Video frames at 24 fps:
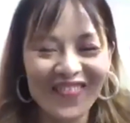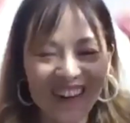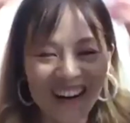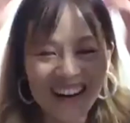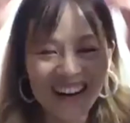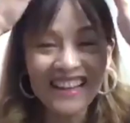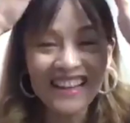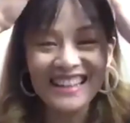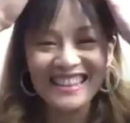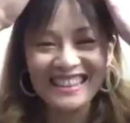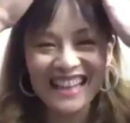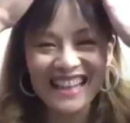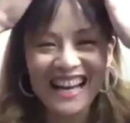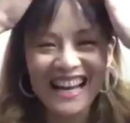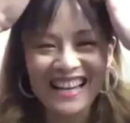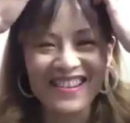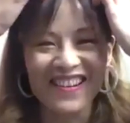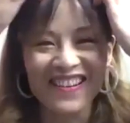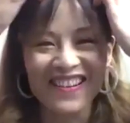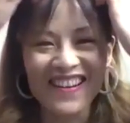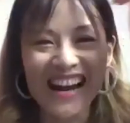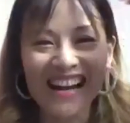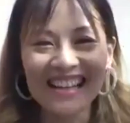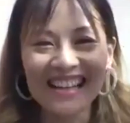Is that
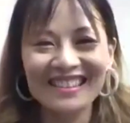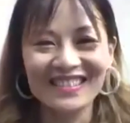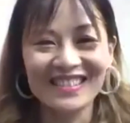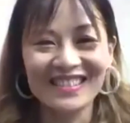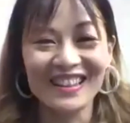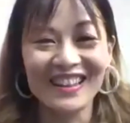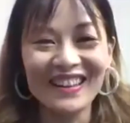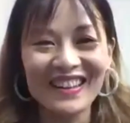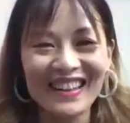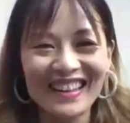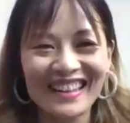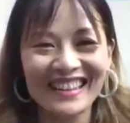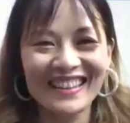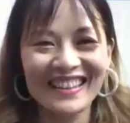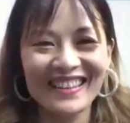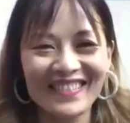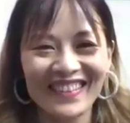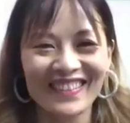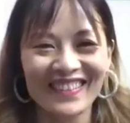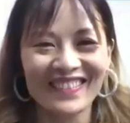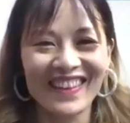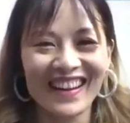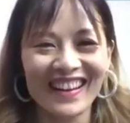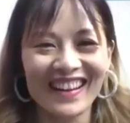your
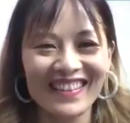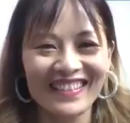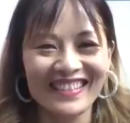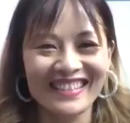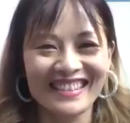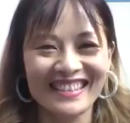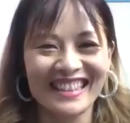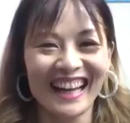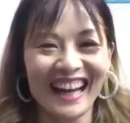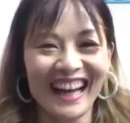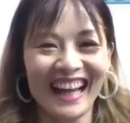answer?